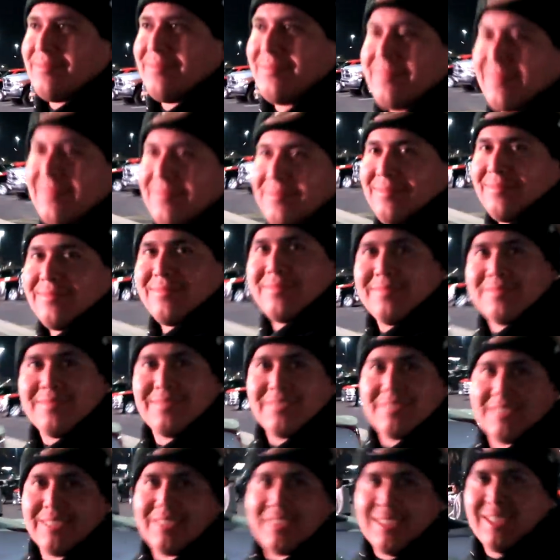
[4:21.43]
know there's a
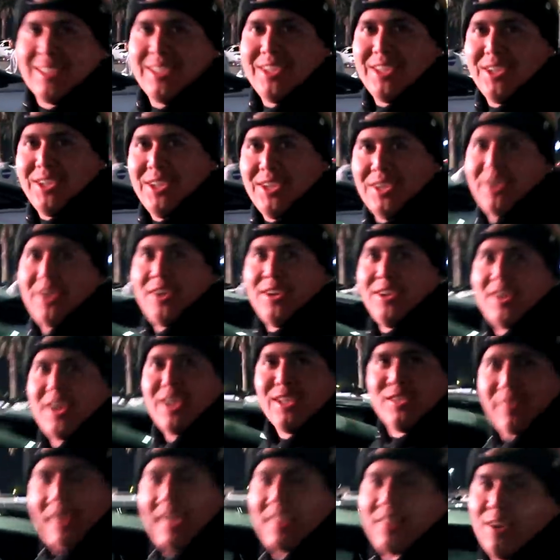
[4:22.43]
puck. And it's on
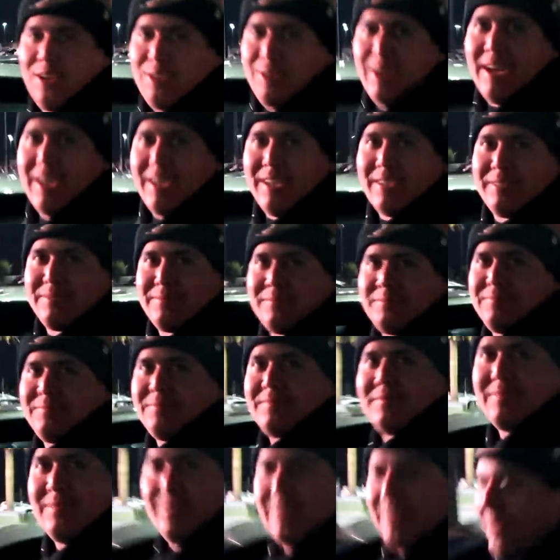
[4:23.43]
ice. I am
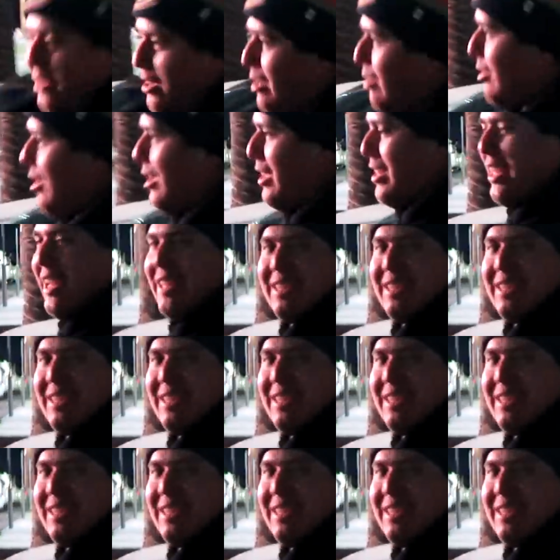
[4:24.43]
a Ducks fan, yes.